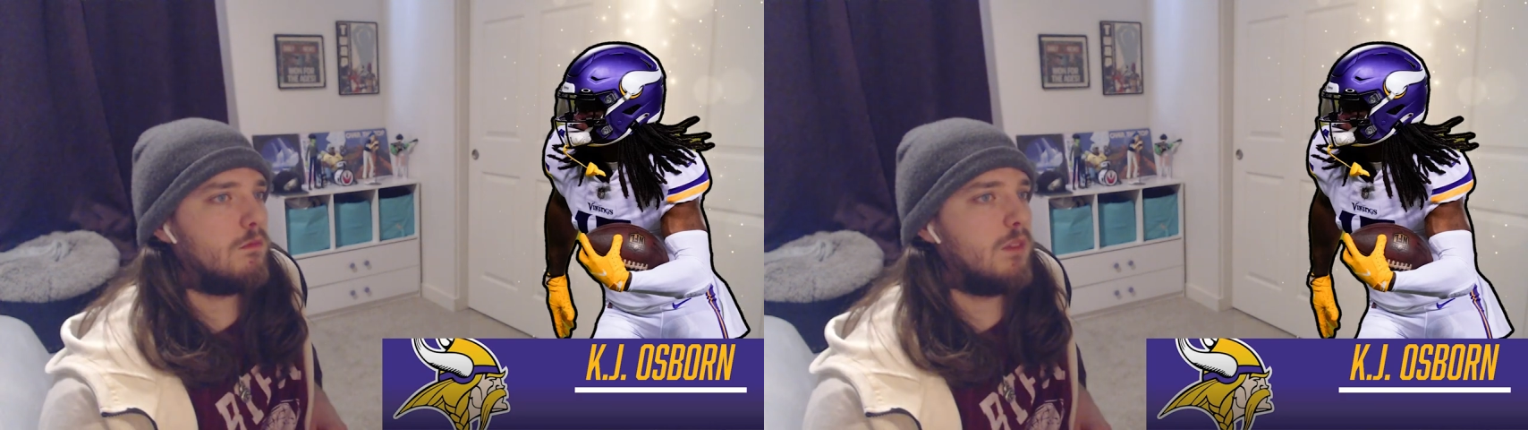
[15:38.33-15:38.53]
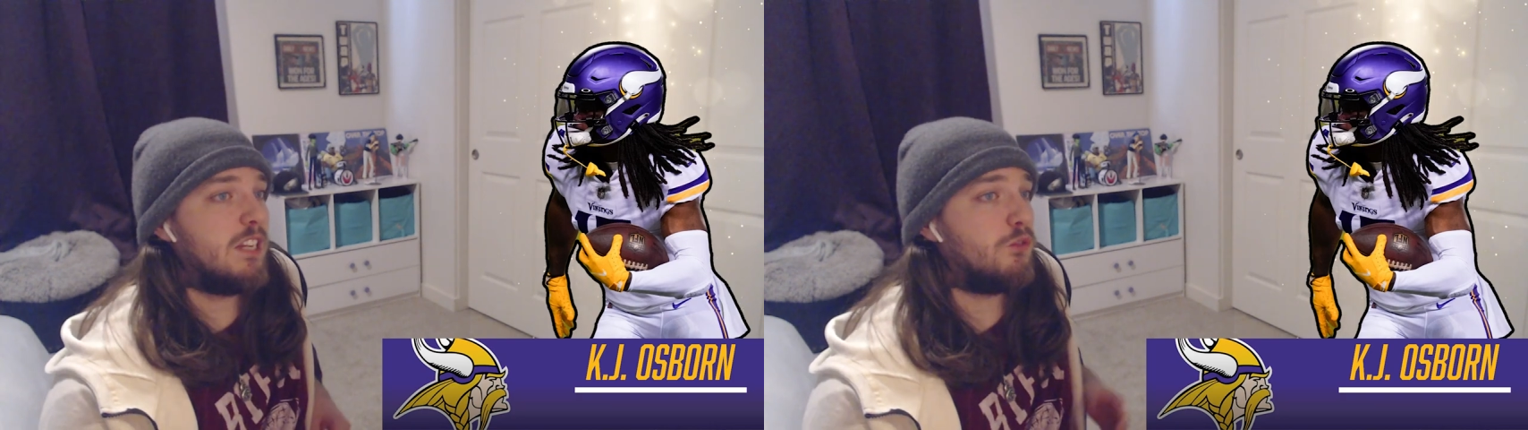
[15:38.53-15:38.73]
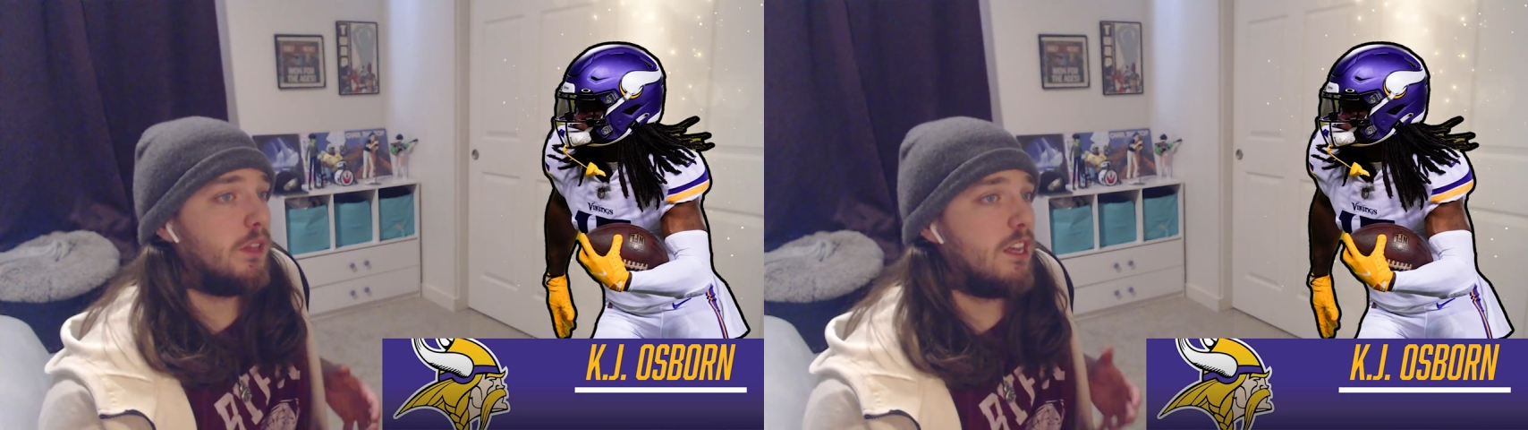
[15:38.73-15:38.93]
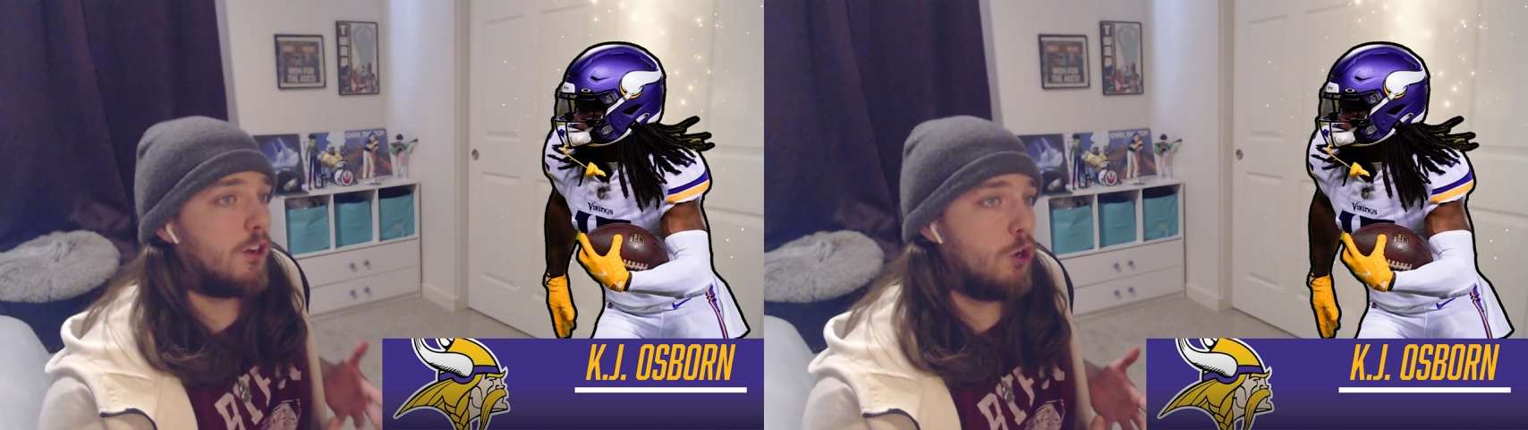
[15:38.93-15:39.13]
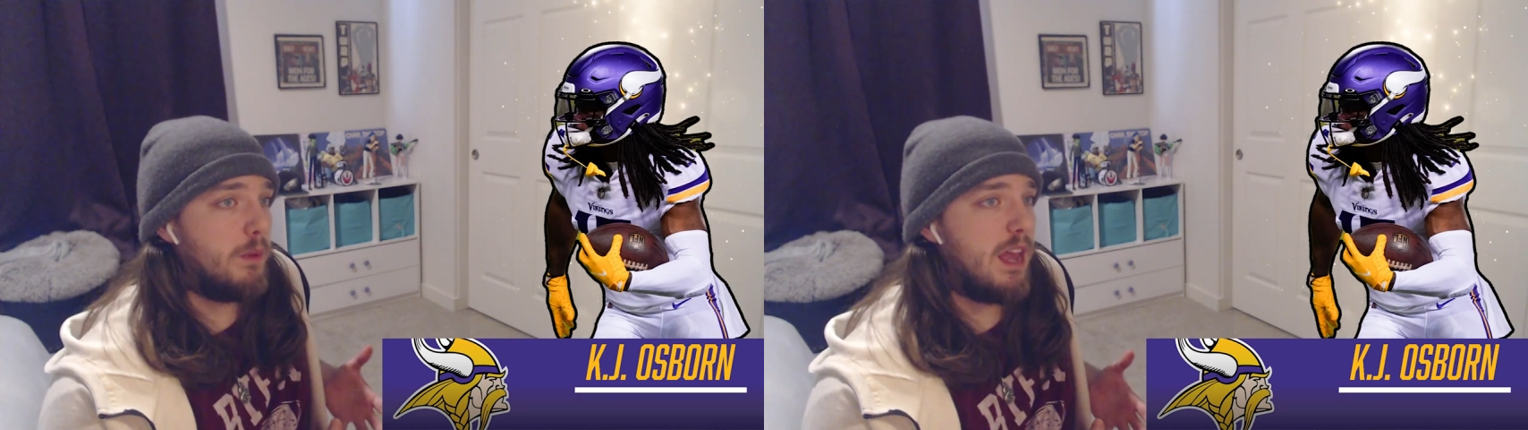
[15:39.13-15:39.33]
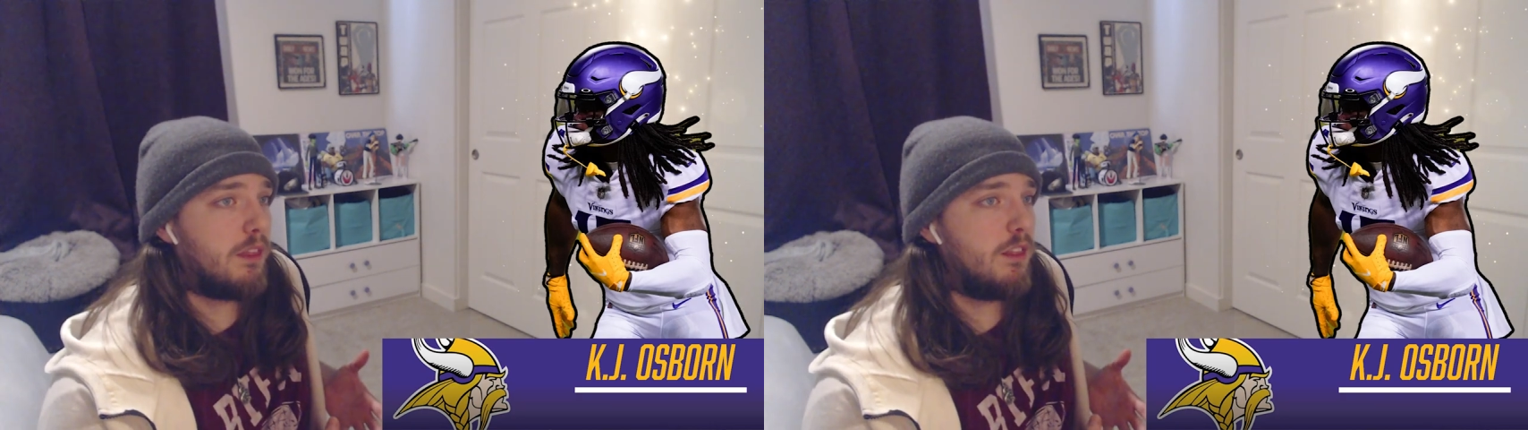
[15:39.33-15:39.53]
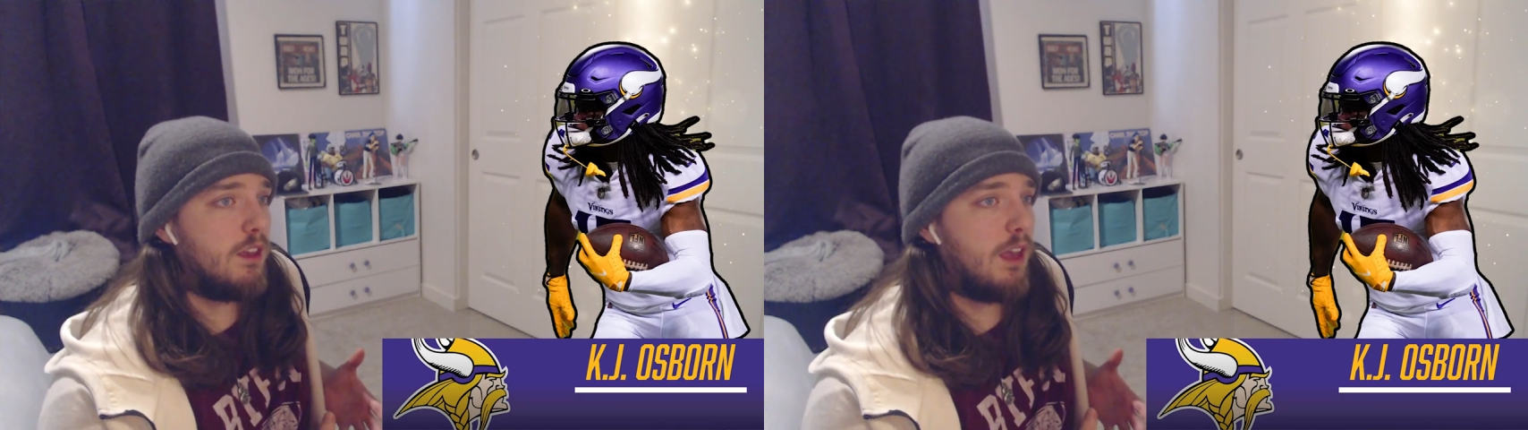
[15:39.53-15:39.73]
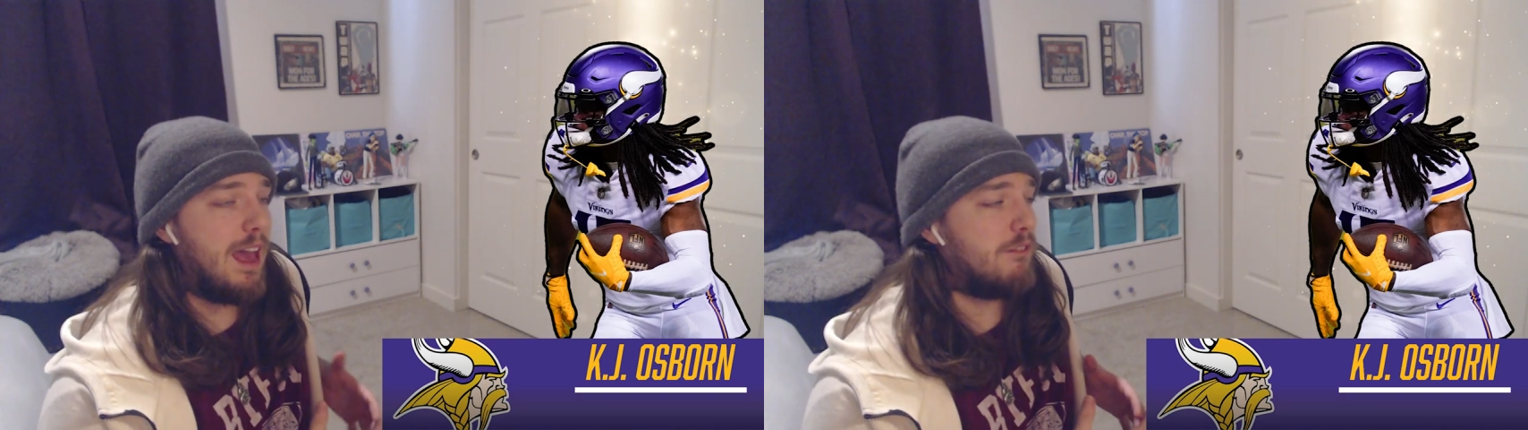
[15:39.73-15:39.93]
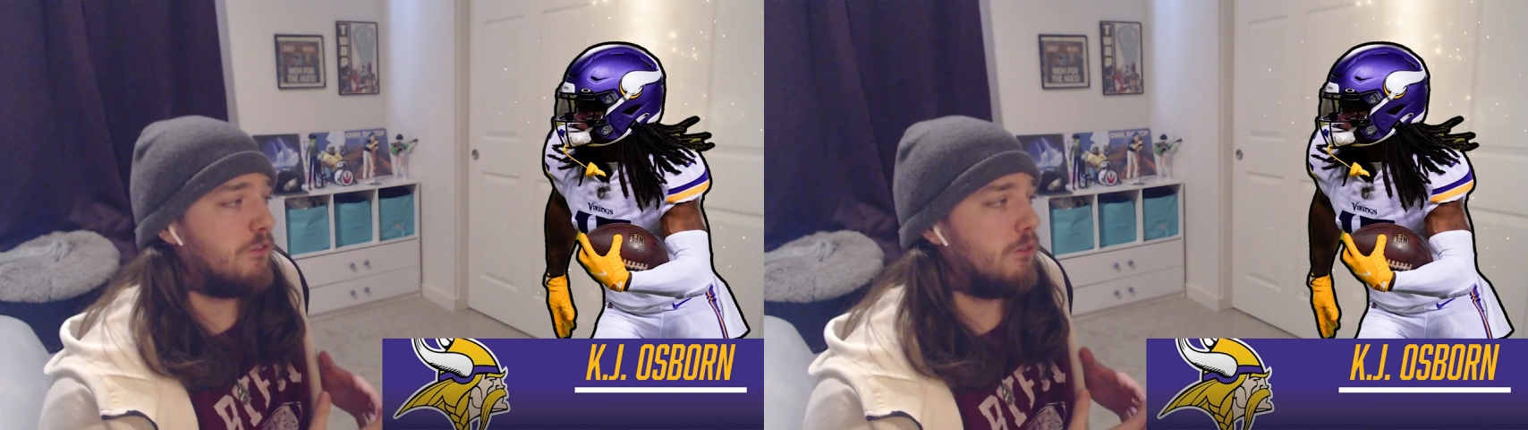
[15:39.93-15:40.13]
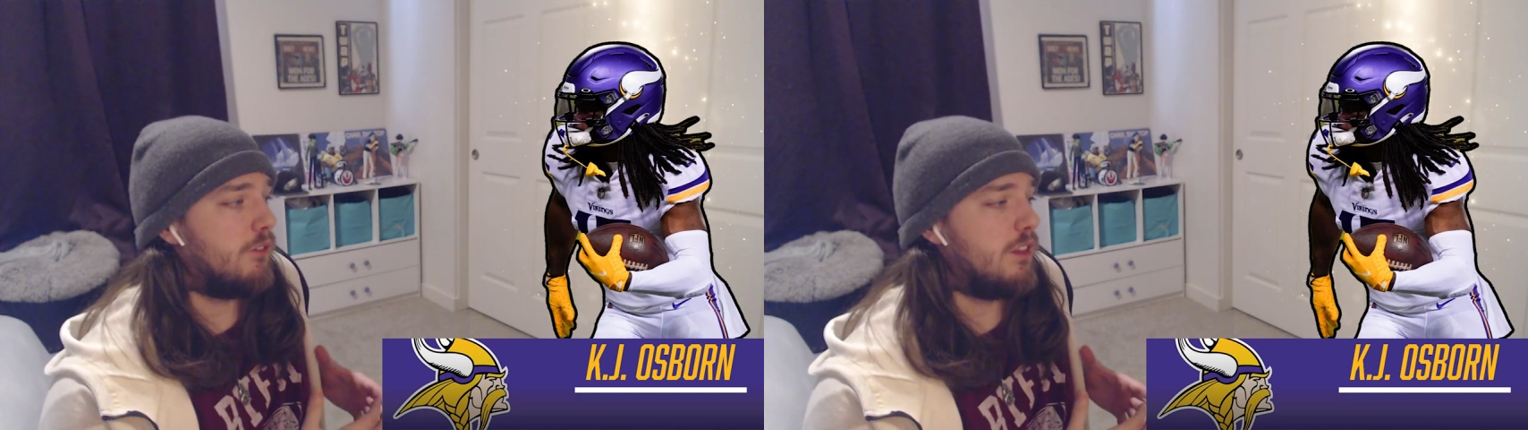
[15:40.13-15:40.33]
It's really a Kubiak thing.
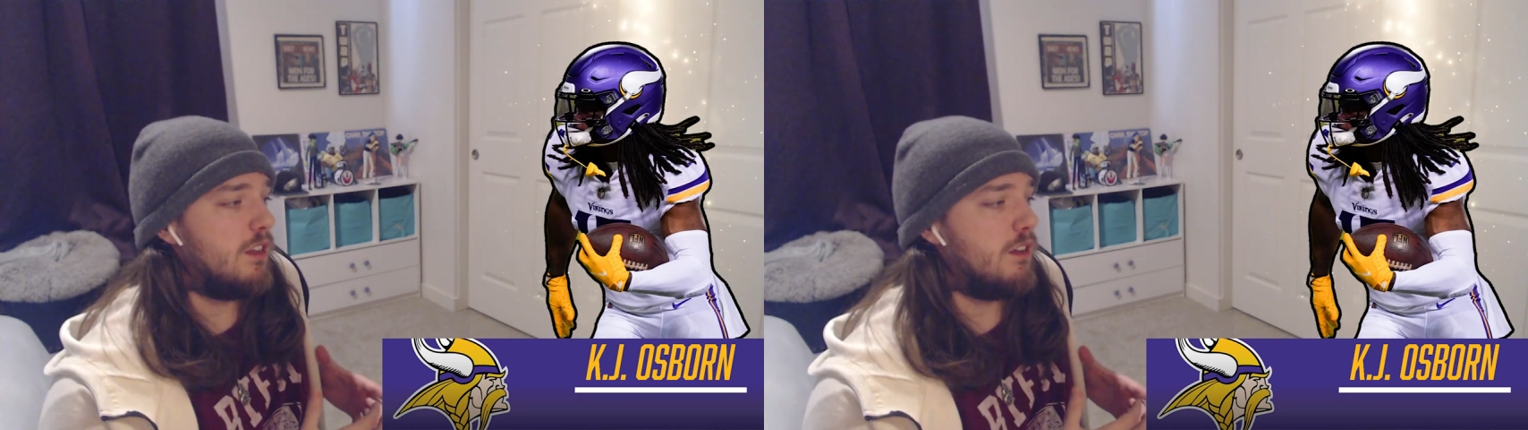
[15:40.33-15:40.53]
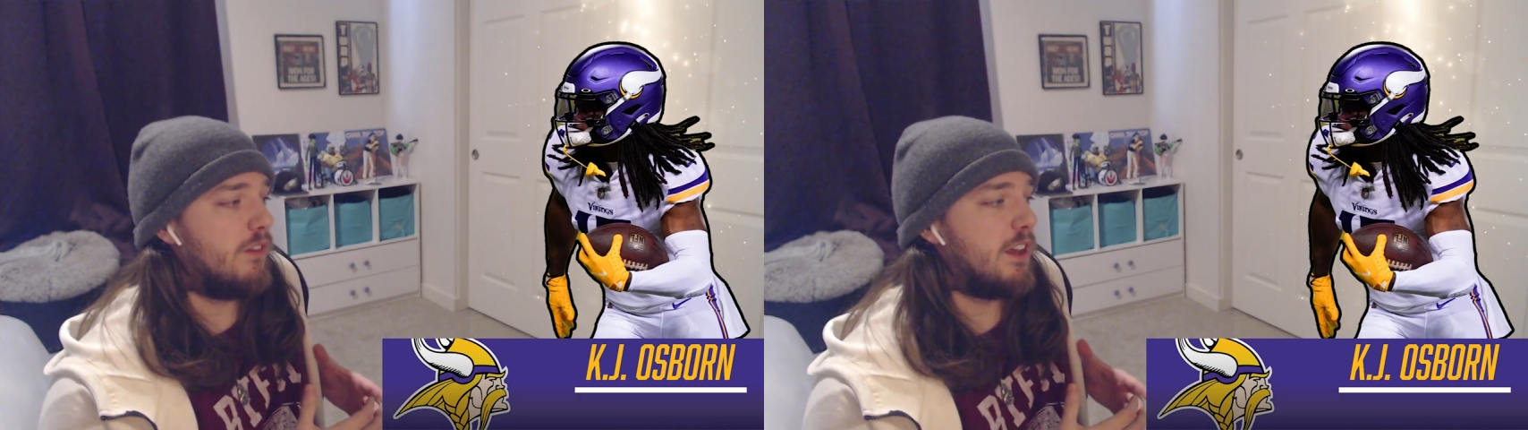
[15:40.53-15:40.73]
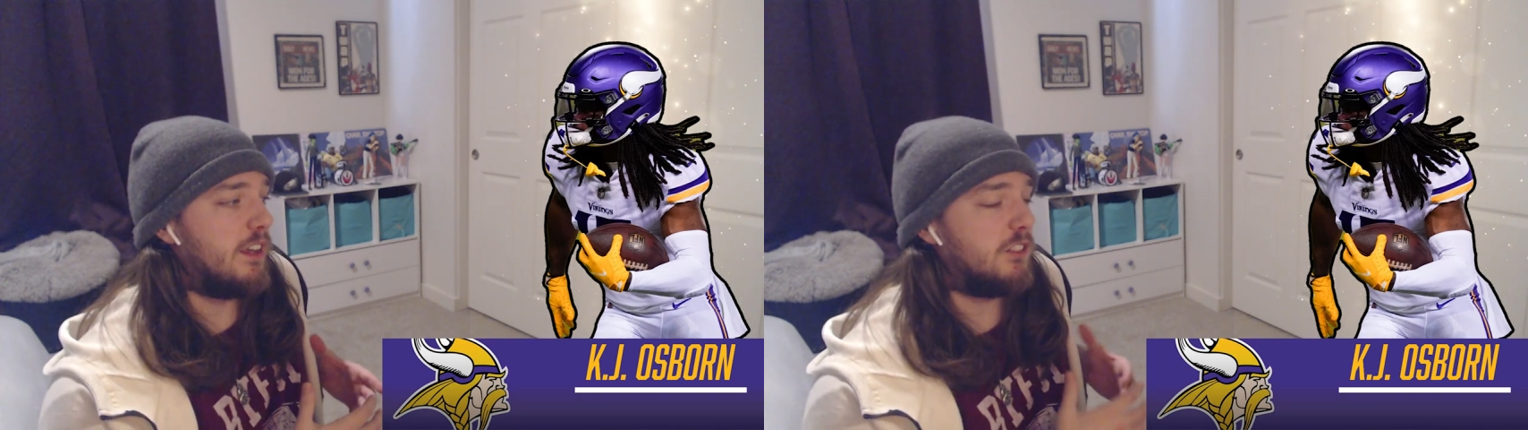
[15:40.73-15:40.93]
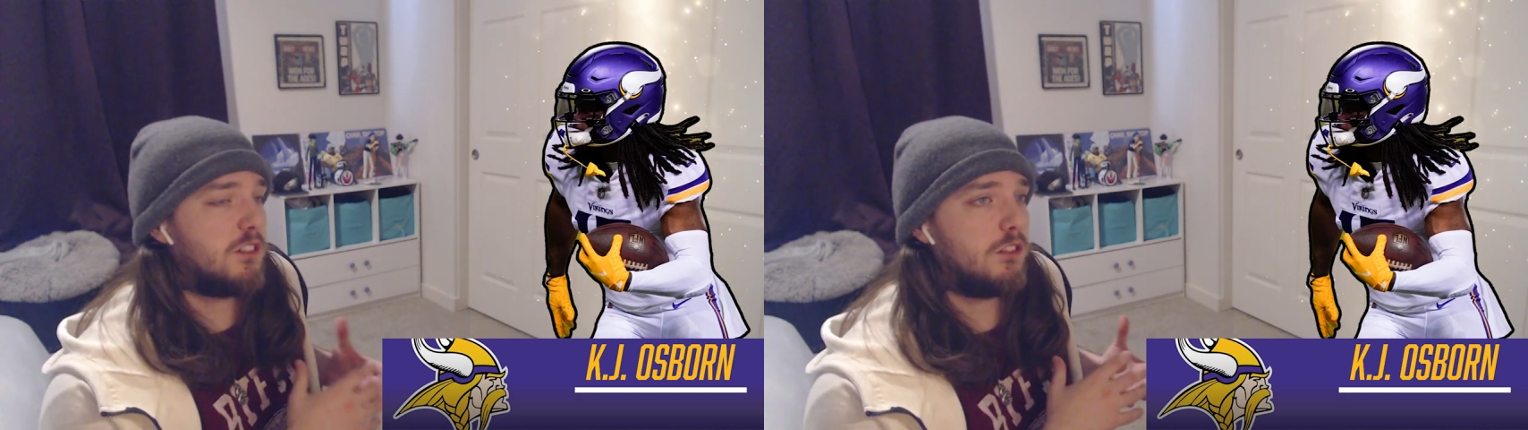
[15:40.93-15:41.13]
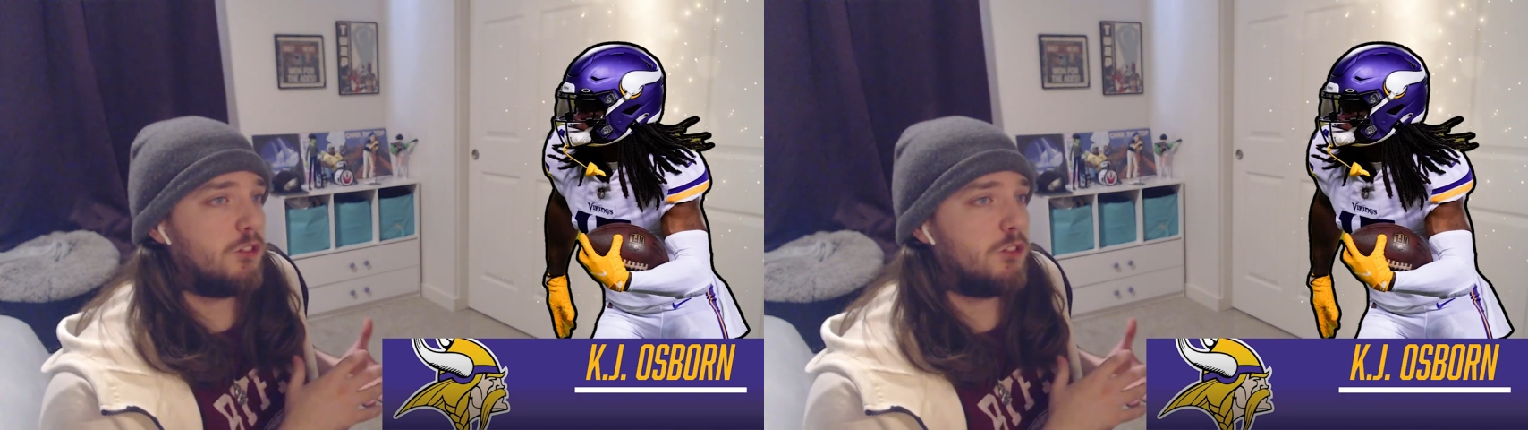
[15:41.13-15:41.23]
After the Vikings